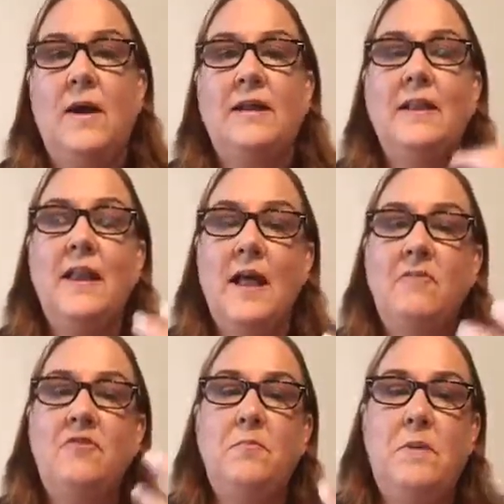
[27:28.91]
I'd
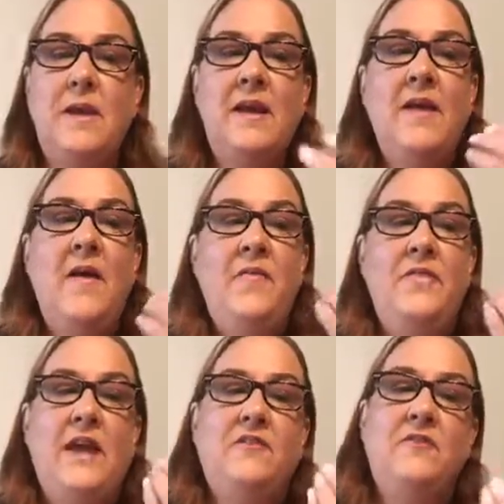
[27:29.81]
love to be
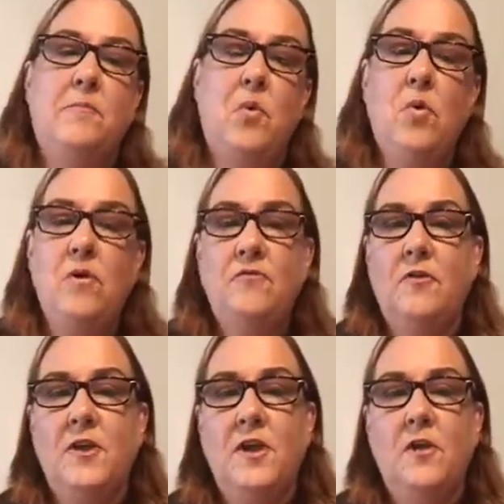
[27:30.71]
that support
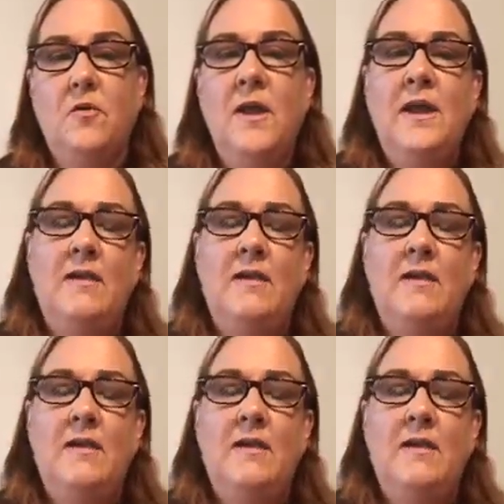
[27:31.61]
for you.